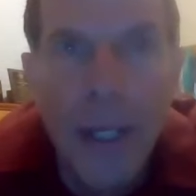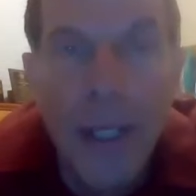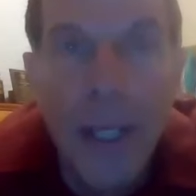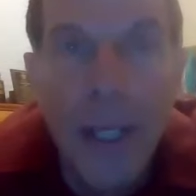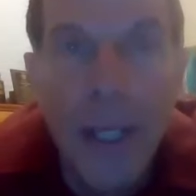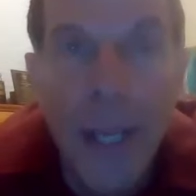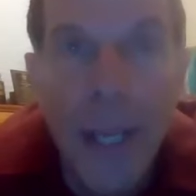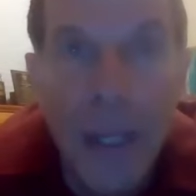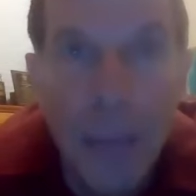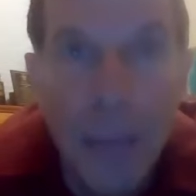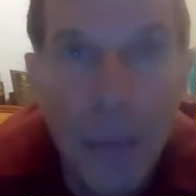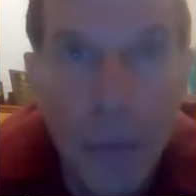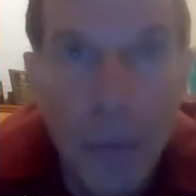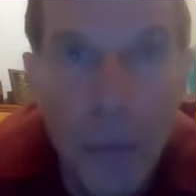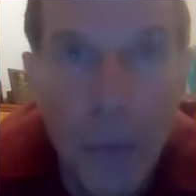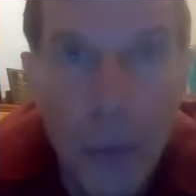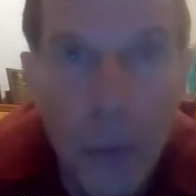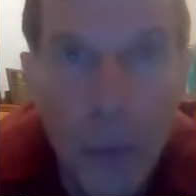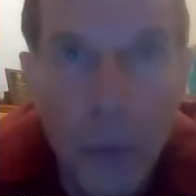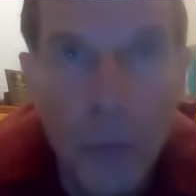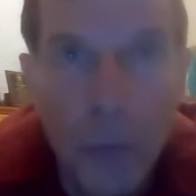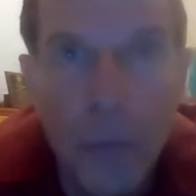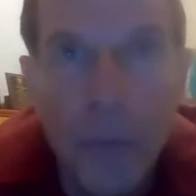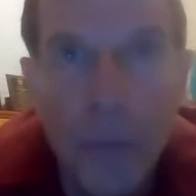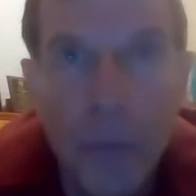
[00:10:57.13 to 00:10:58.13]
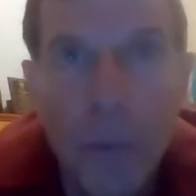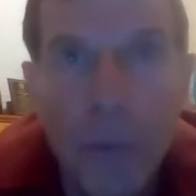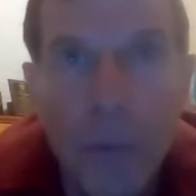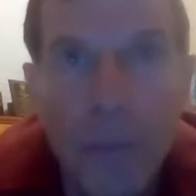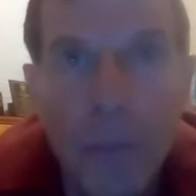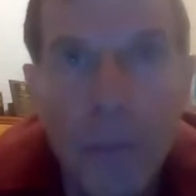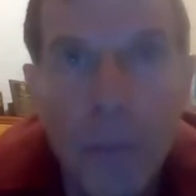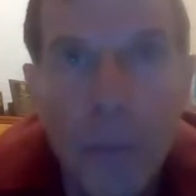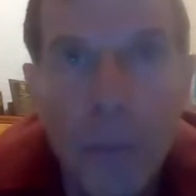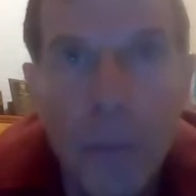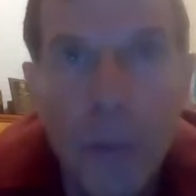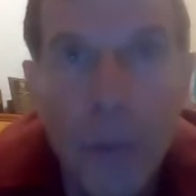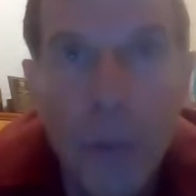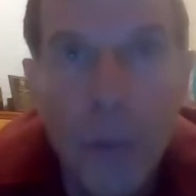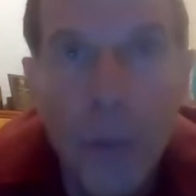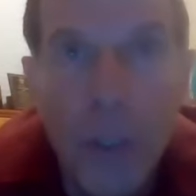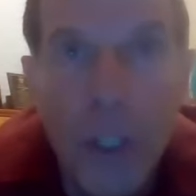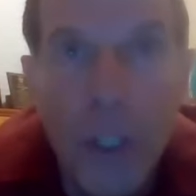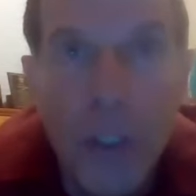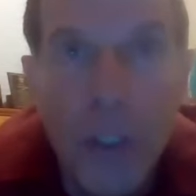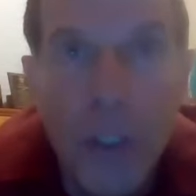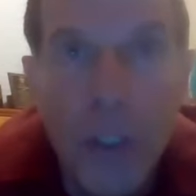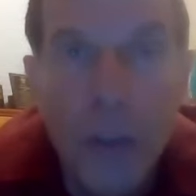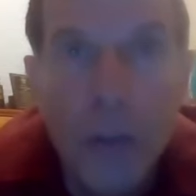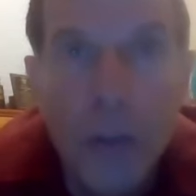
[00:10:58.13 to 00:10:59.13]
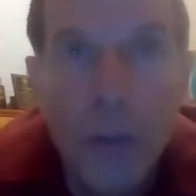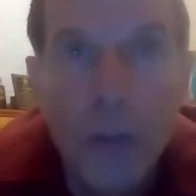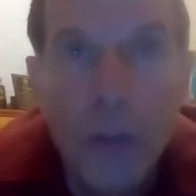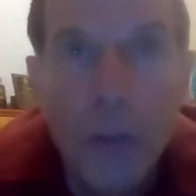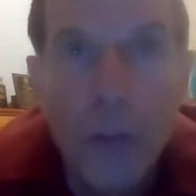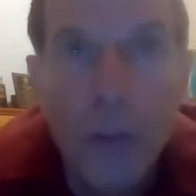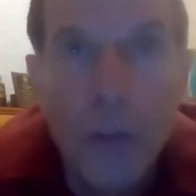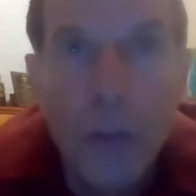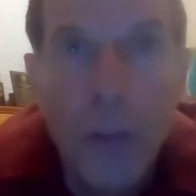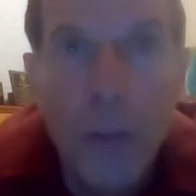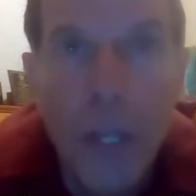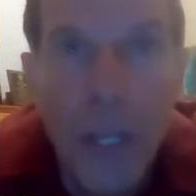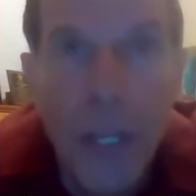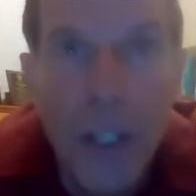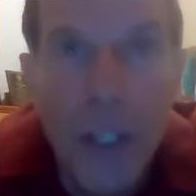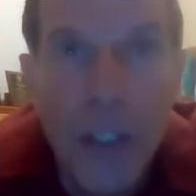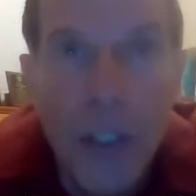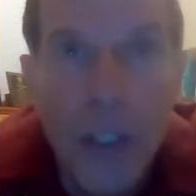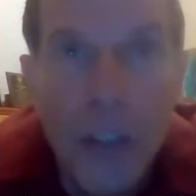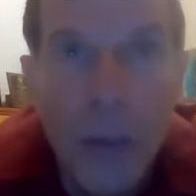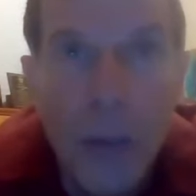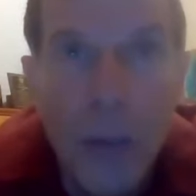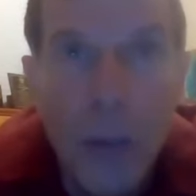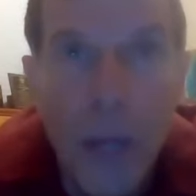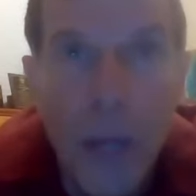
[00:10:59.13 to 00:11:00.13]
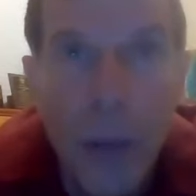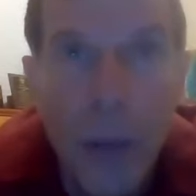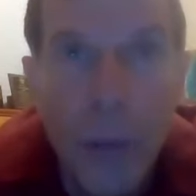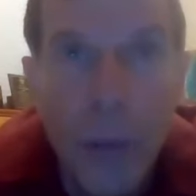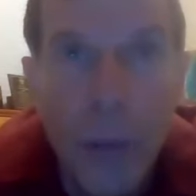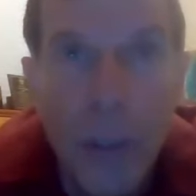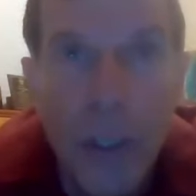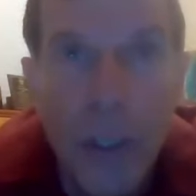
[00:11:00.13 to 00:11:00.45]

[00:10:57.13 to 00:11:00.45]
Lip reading: get approved. So initial determinations that were